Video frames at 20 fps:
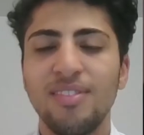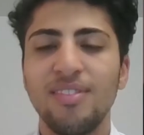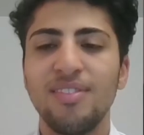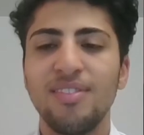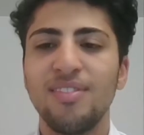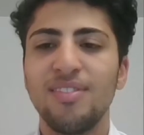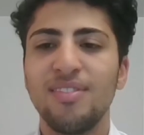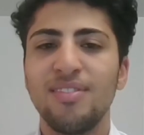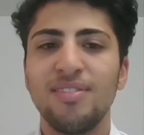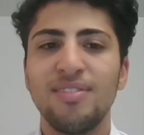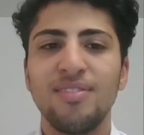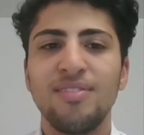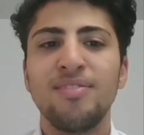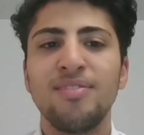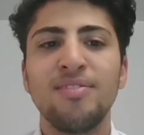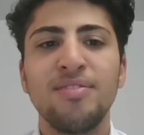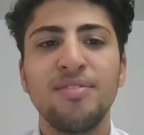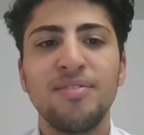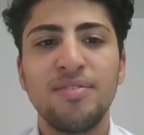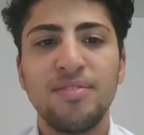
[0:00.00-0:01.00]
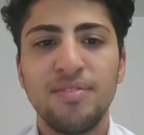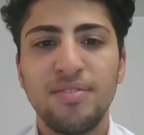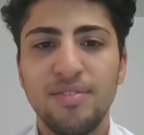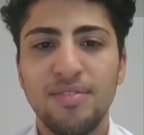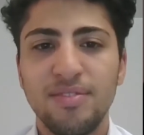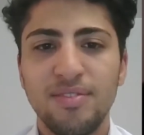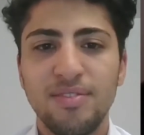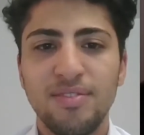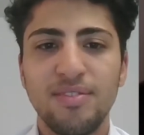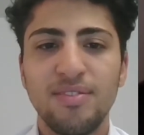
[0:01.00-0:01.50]

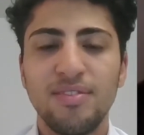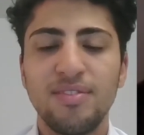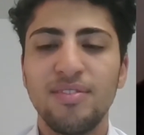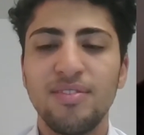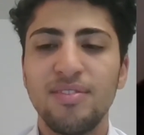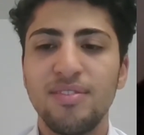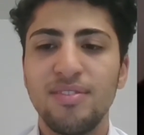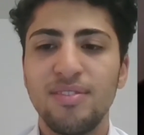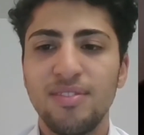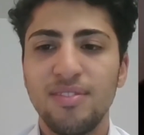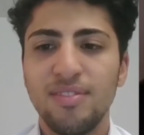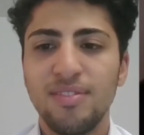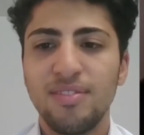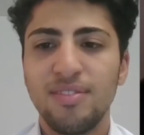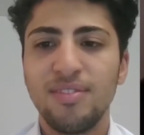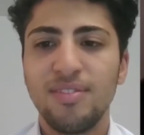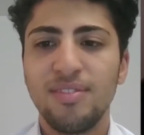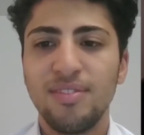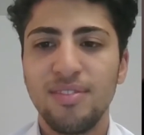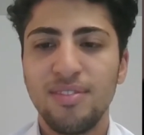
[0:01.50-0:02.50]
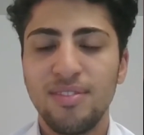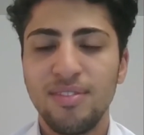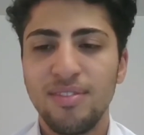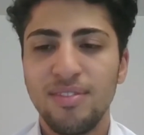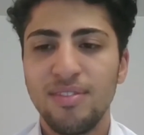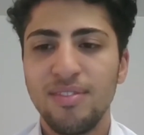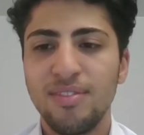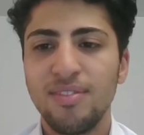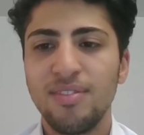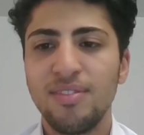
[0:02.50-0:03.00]

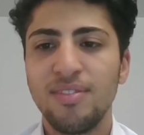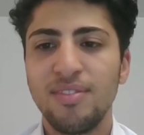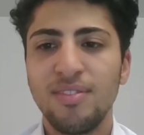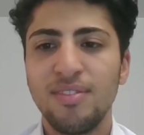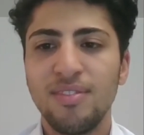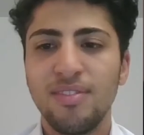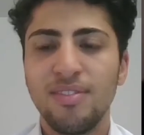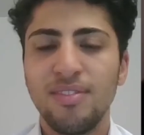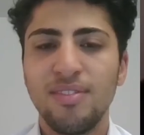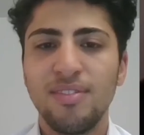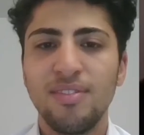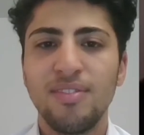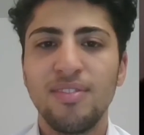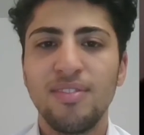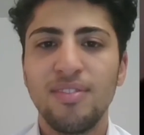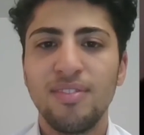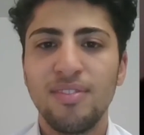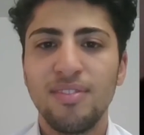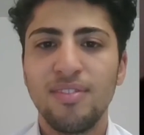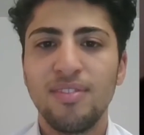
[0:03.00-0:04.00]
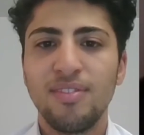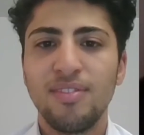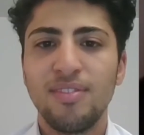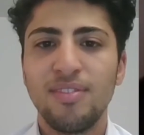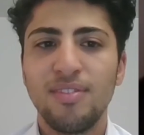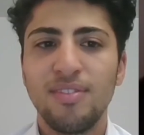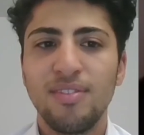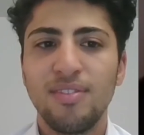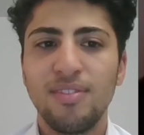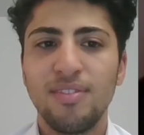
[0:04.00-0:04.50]

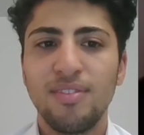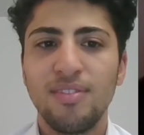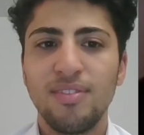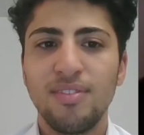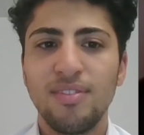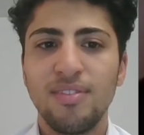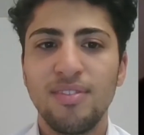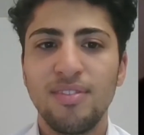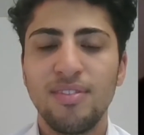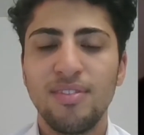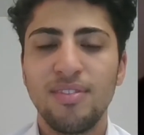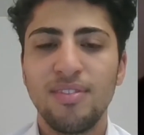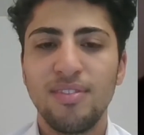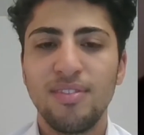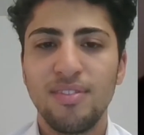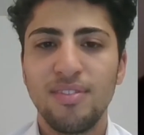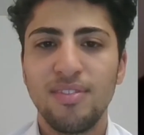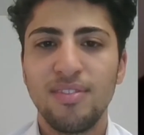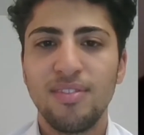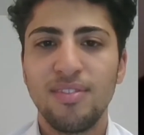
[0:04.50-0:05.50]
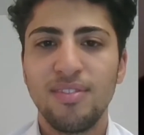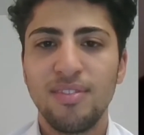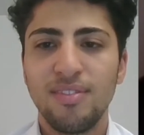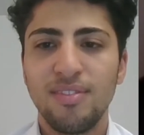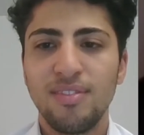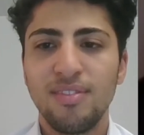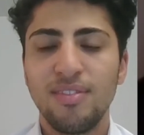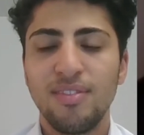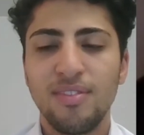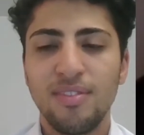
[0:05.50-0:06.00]

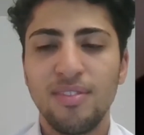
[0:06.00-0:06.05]
This person isn't speaking.